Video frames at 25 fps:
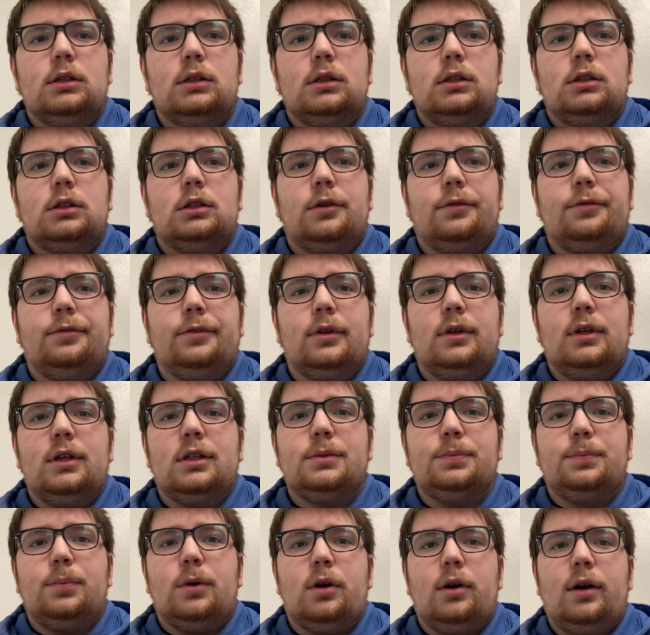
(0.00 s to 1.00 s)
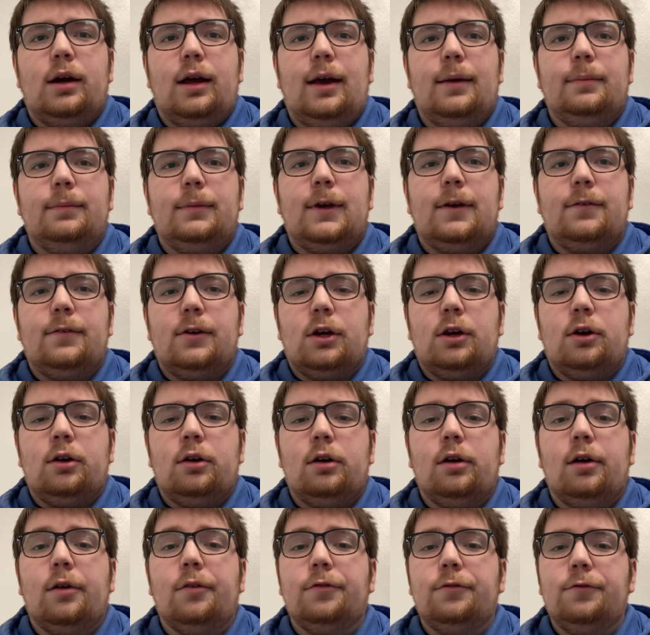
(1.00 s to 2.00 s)
So for this part, I'm giving
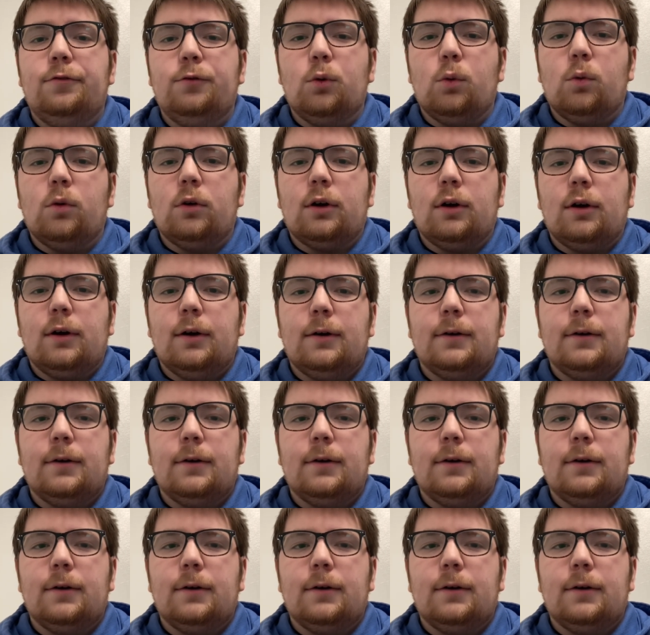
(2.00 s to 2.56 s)
her a 4.